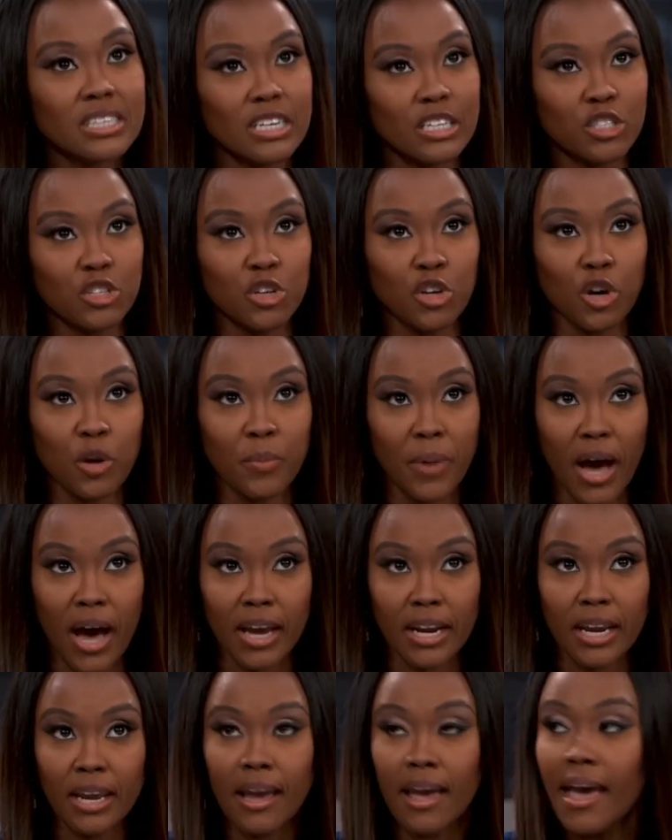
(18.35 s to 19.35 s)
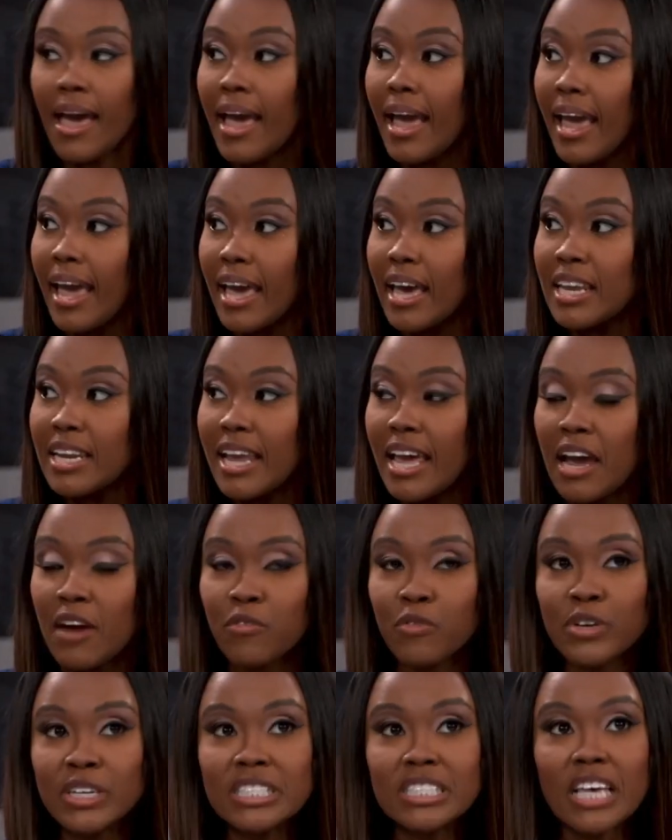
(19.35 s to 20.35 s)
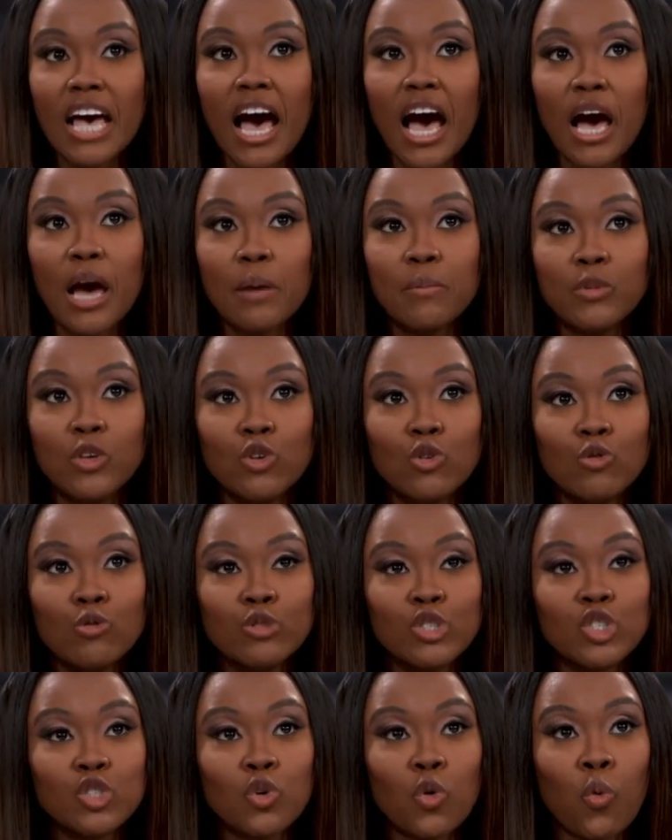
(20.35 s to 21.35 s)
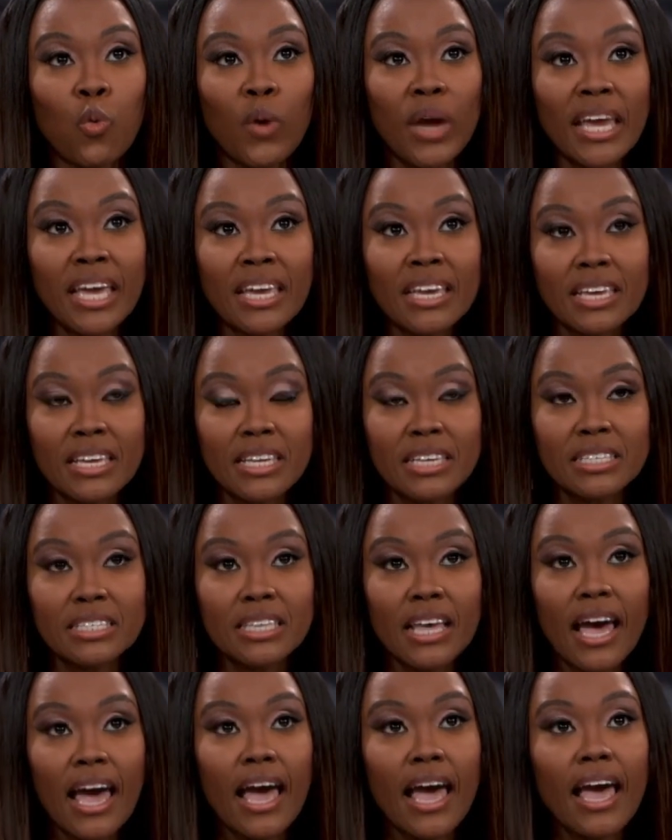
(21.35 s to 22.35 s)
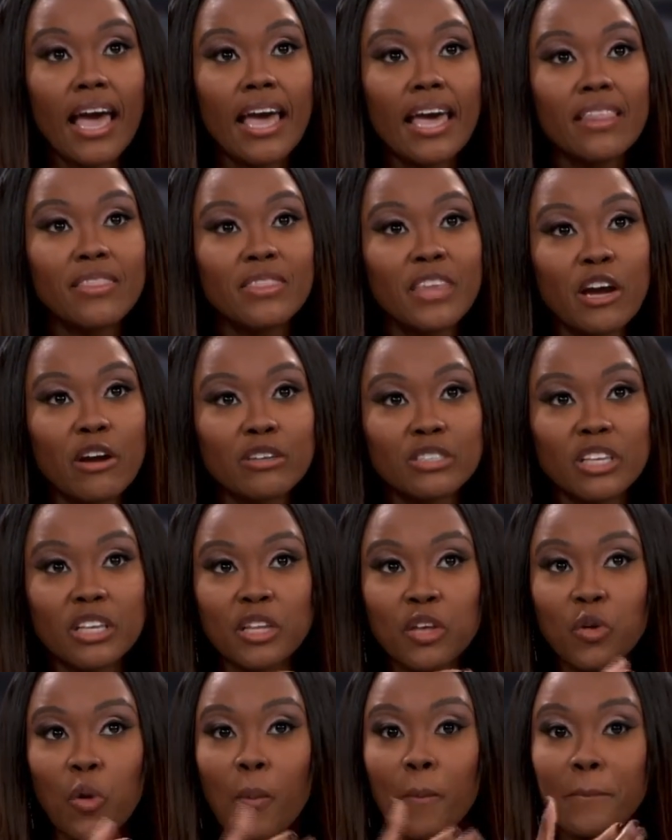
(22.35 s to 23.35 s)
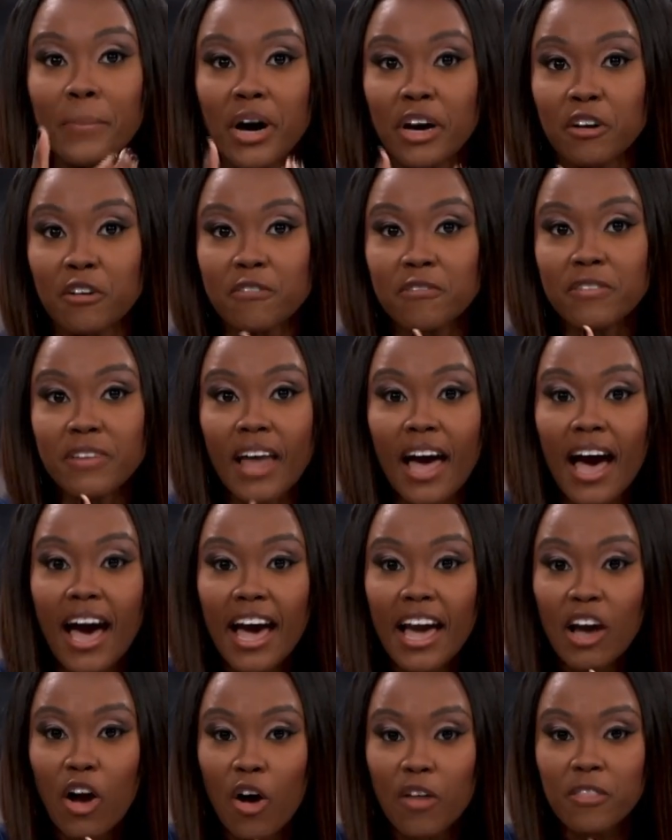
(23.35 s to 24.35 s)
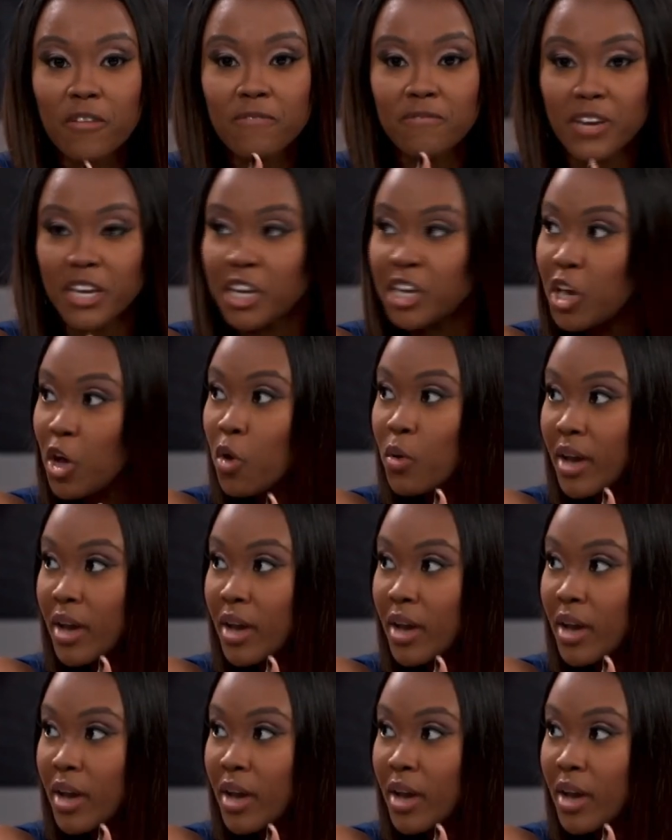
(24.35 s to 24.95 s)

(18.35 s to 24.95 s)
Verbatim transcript: into your body, and every time you squeeze, there's a little butterfly on the video